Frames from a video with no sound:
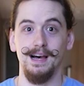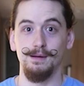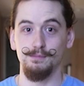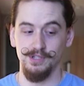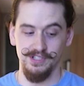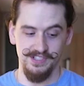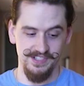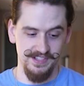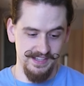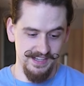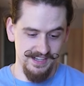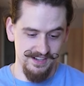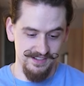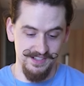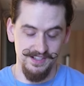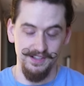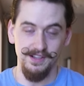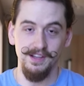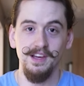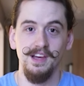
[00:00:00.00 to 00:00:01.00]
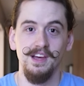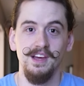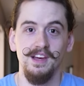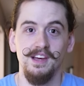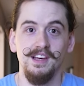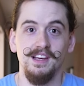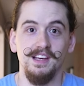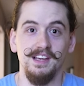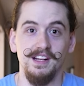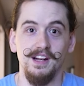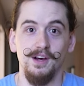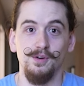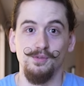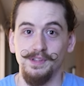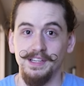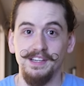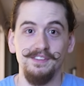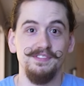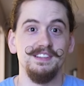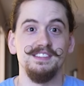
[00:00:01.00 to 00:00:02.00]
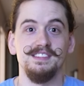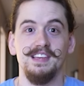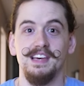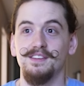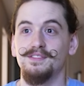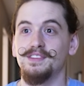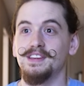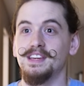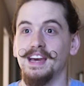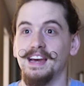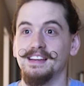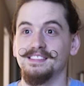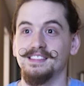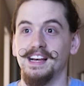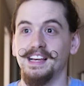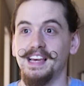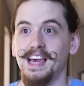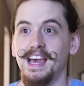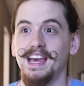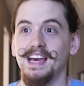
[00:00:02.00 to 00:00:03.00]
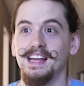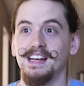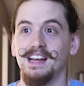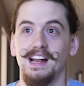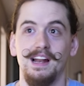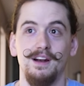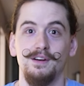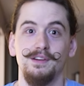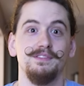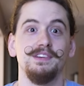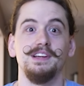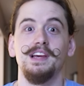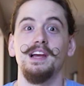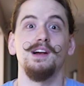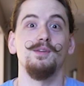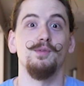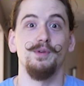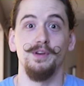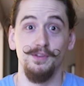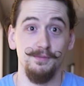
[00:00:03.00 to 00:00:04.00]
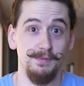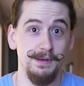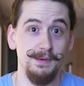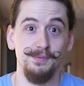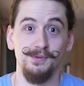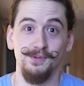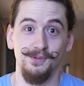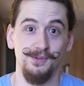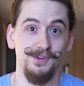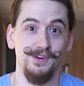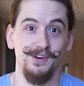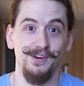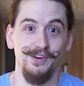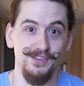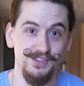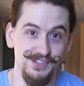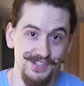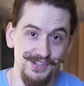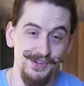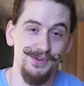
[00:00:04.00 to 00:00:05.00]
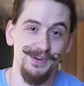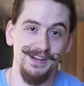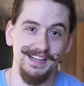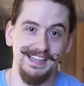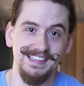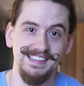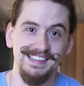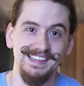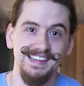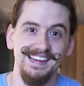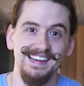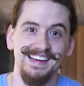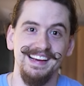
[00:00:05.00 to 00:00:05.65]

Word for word: I'm just there to, you know, lift as heavy as I can, and I don't even care what other people are doing.